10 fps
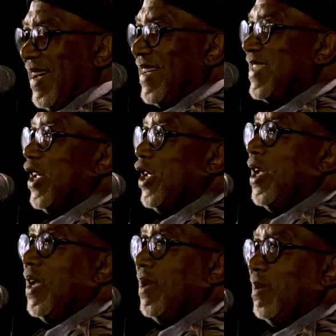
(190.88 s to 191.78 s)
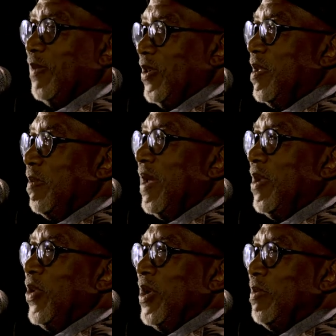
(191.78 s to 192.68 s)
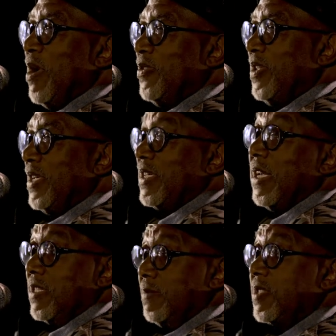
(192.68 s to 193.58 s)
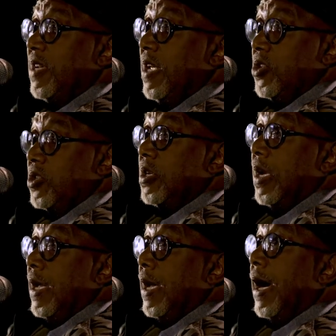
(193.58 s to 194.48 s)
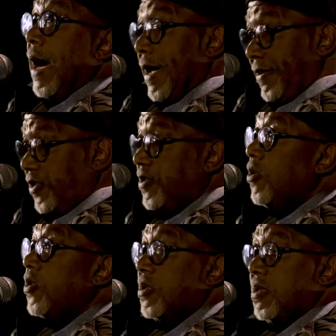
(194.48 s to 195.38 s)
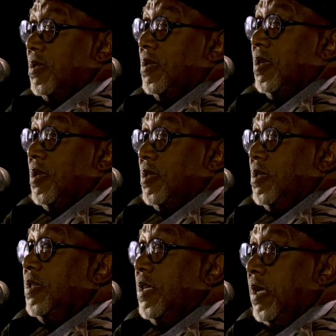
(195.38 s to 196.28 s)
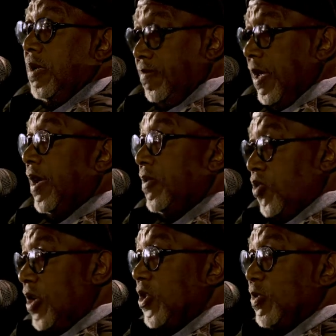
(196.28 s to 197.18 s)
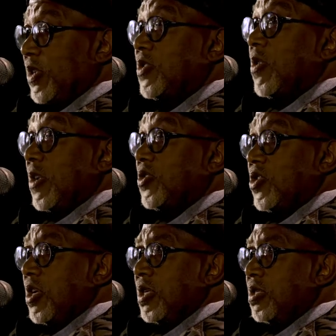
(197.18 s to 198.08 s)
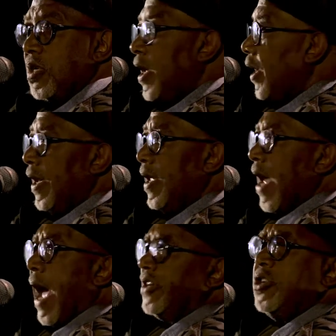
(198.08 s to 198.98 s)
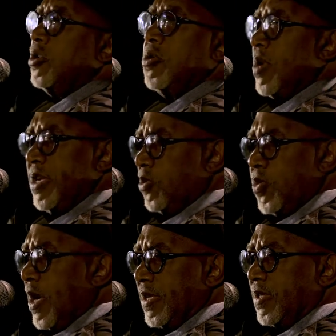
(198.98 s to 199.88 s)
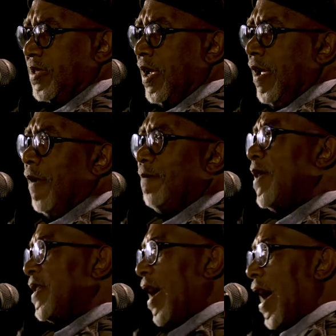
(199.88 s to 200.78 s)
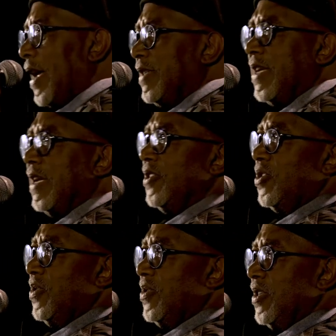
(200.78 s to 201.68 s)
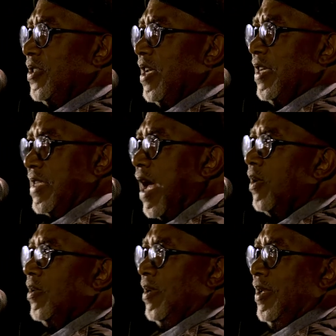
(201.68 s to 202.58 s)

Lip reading: I say, put the money where your mouth is. At some stage, I had stocks on the Johannesburg Stock Exchange, and I didn't know what it was. But I had Dennis Cusin says, now,